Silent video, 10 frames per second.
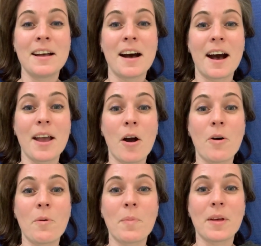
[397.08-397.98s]
I
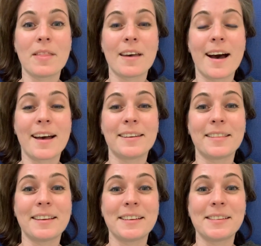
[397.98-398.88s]
hope that
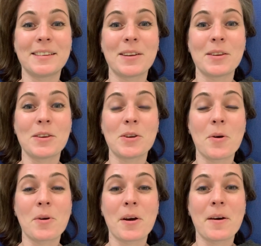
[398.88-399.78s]
this
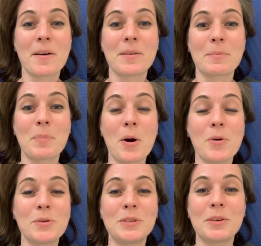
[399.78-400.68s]
yoga
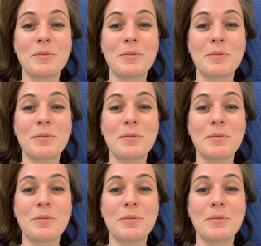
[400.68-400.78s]
pose